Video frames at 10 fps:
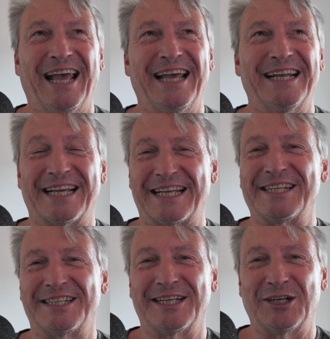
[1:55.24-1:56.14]
in a
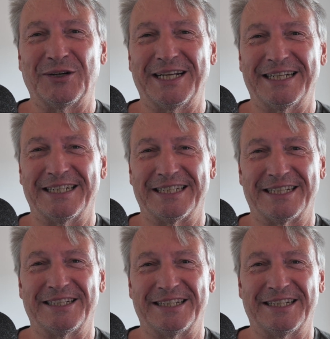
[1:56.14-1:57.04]
considerate,
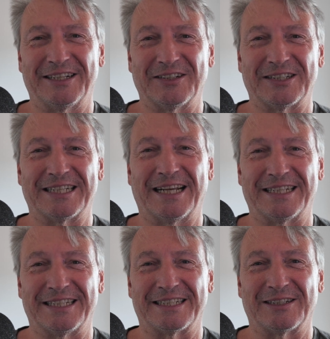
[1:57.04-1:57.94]
sincere
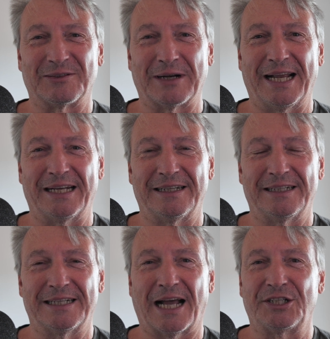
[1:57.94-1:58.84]
sense, right?
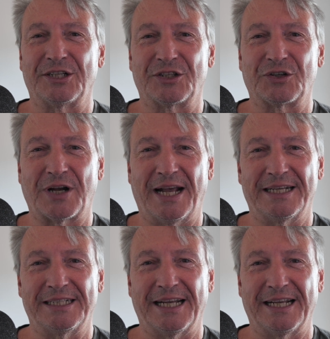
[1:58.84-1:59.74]
Not just trying
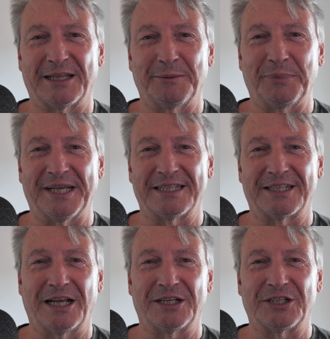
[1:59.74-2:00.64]
to take the
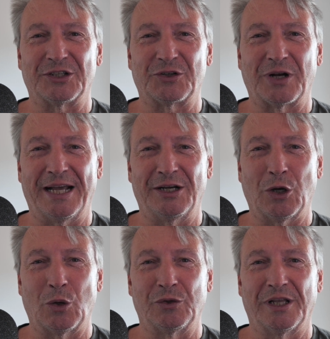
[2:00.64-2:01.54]
piss, not just trying
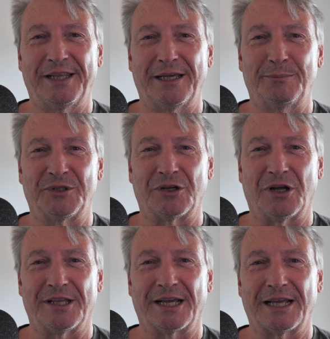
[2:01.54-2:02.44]
to own the libs and
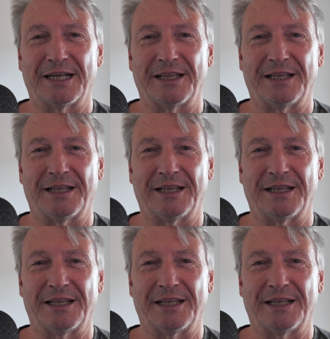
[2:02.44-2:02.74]
all that kind of